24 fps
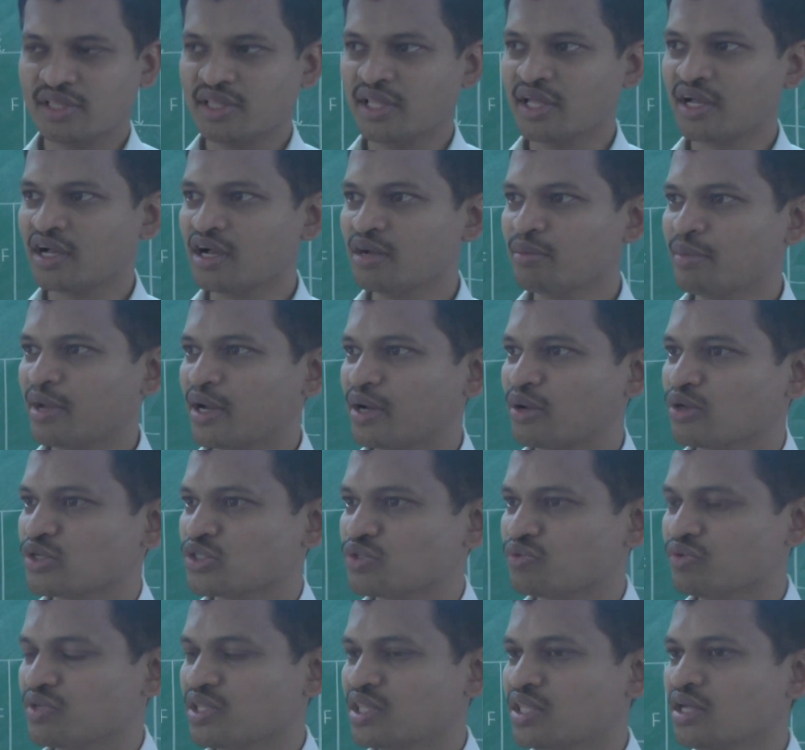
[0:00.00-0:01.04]
They come
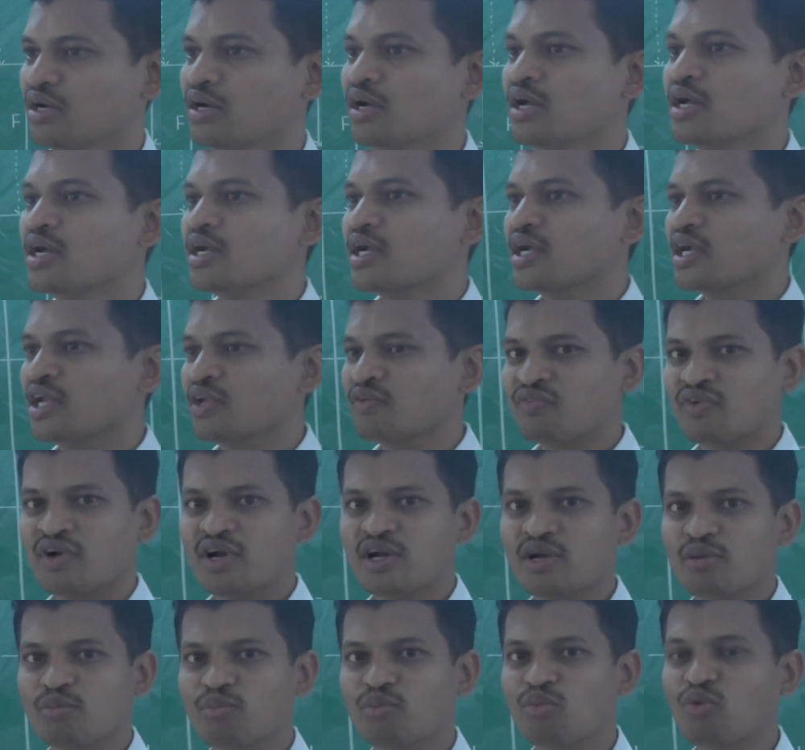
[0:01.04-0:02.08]
across with the
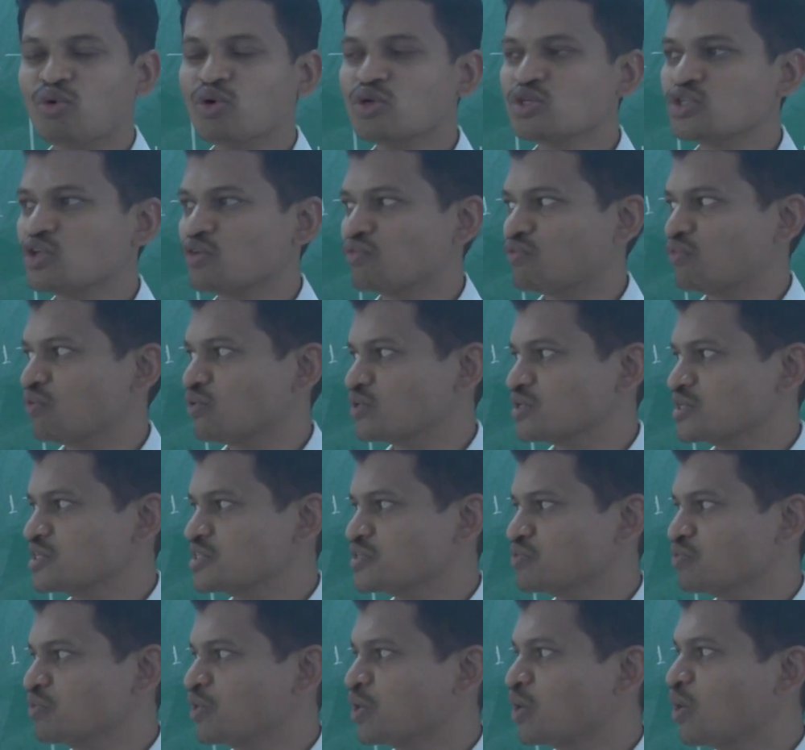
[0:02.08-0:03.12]
different modes of
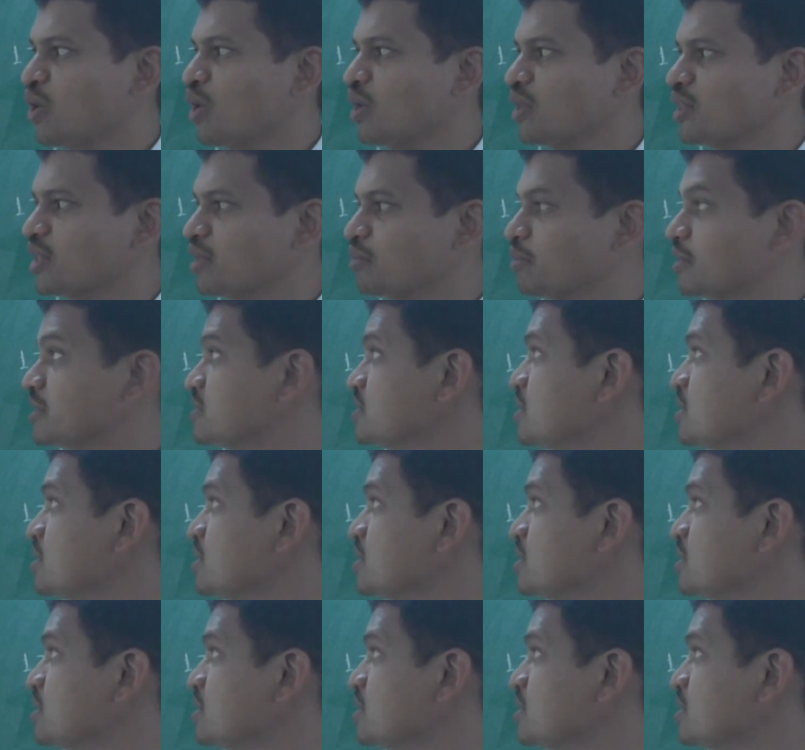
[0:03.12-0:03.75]
fluorescence. We call them as